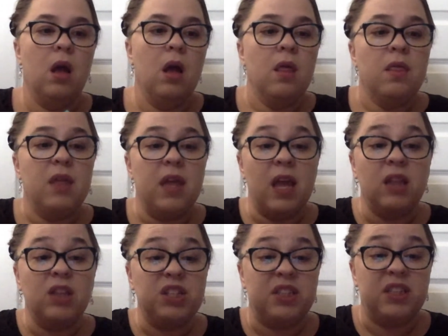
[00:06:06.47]
the
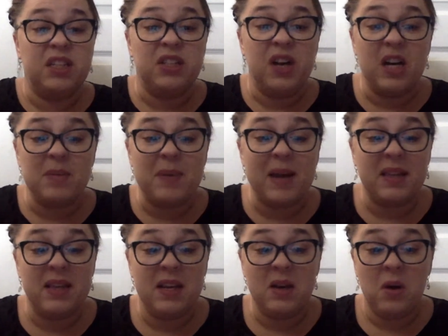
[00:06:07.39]
English they talked back
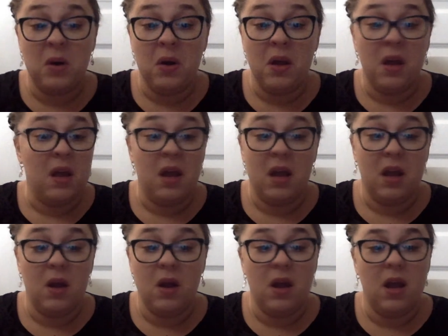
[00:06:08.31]
then,
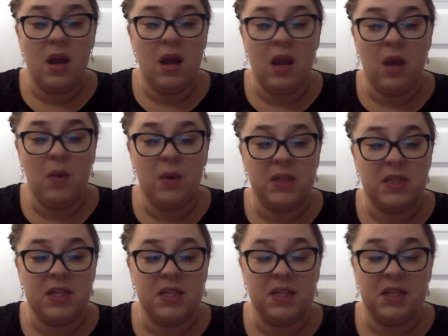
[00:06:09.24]
it wasn't
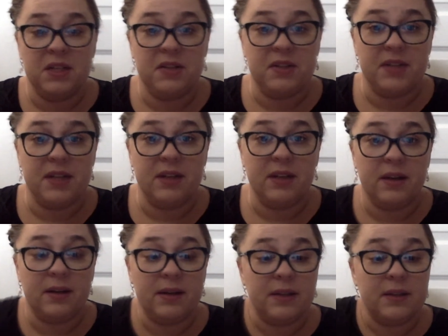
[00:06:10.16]
easy to understand like
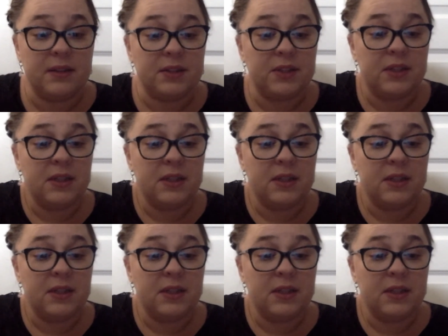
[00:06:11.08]
our English.